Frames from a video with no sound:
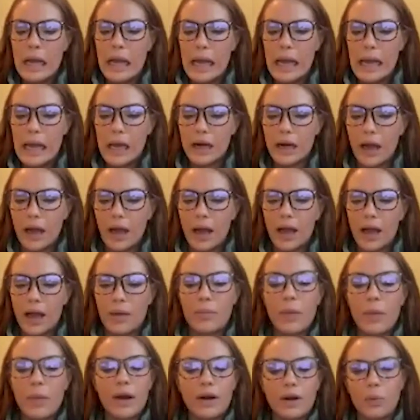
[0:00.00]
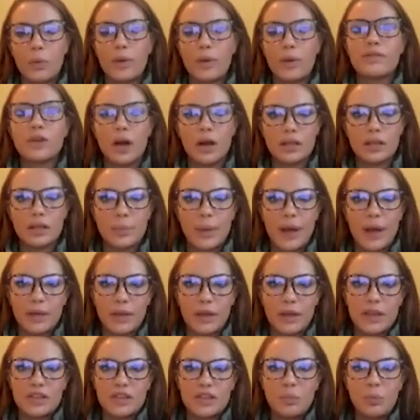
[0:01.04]
And I know we've talked about
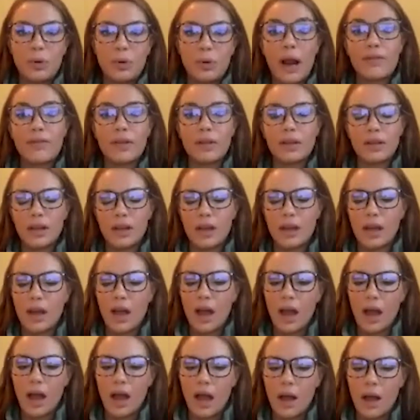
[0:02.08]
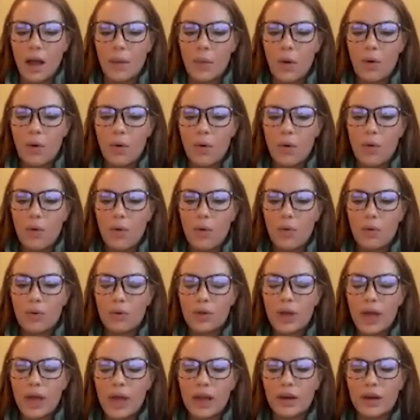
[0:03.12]
this privately.
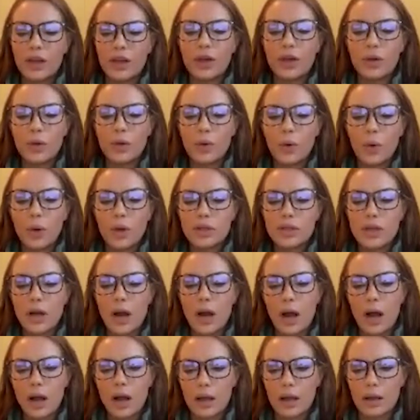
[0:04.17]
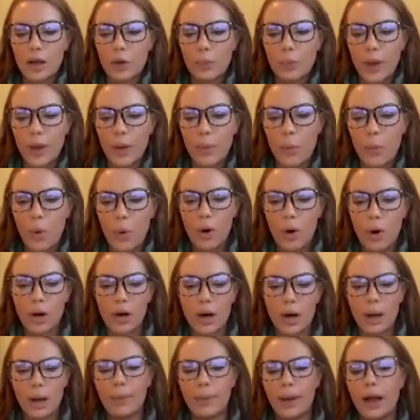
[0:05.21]
Can you talk a little bit
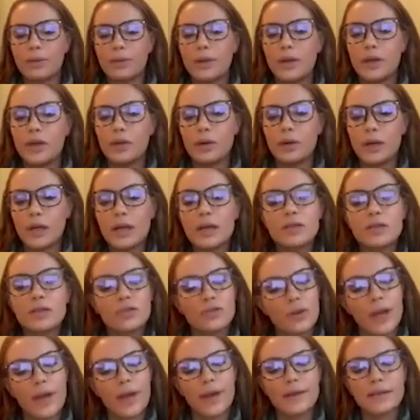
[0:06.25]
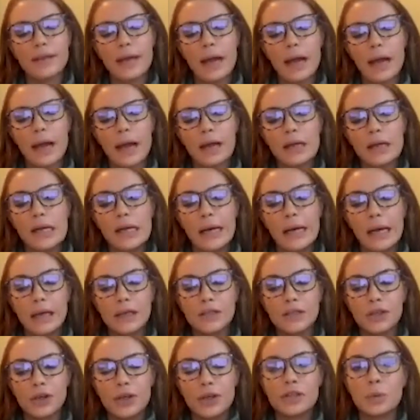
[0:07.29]
more about the unique strengths that
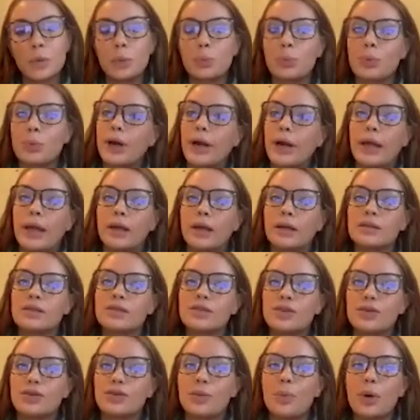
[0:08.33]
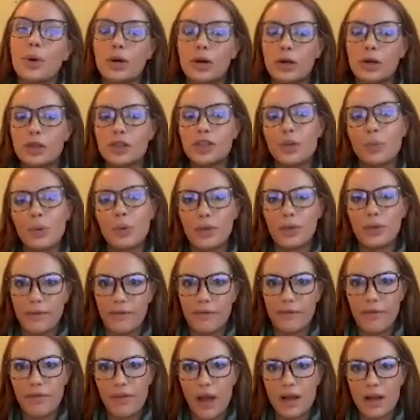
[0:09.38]
Konnectryx would bring to the partnership with
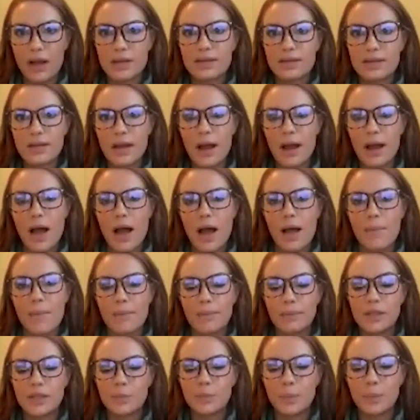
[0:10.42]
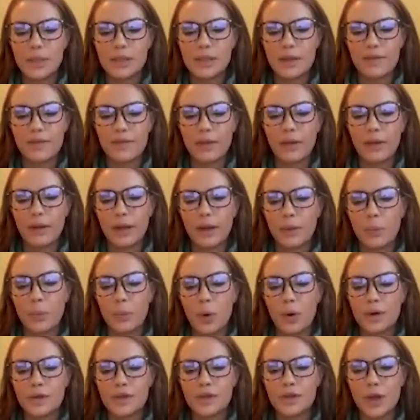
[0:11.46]
Infiflex? Specifically,
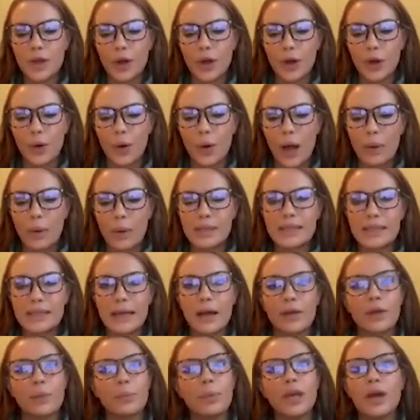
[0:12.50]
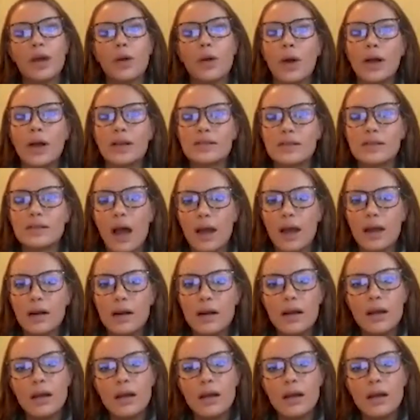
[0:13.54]
more so, I would say on the POS side.